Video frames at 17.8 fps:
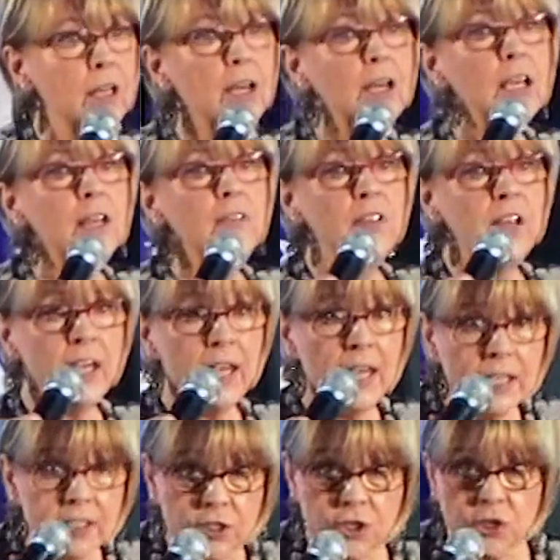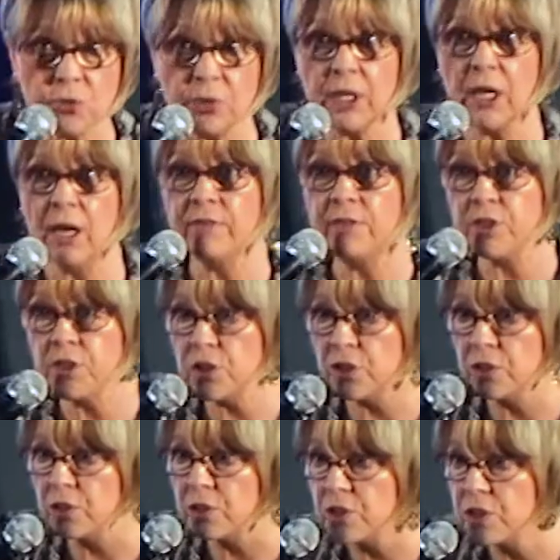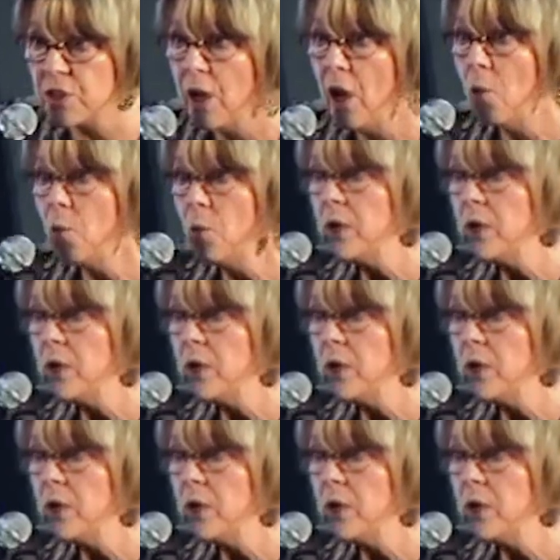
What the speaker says: in the history of the church where